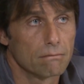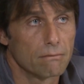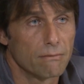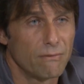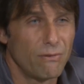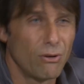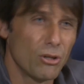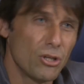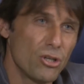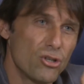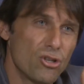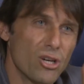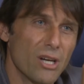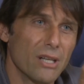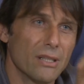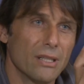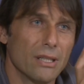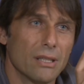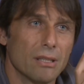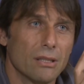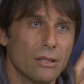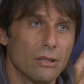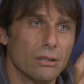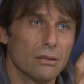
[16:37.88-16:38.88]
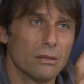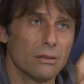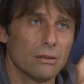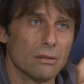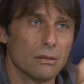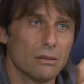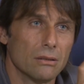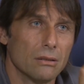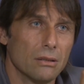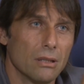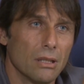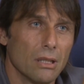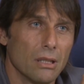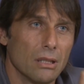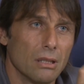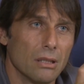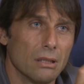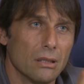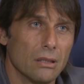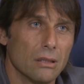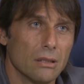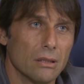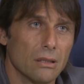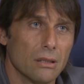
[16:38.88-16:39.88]
for each other, no?
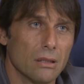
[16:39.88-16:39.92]
And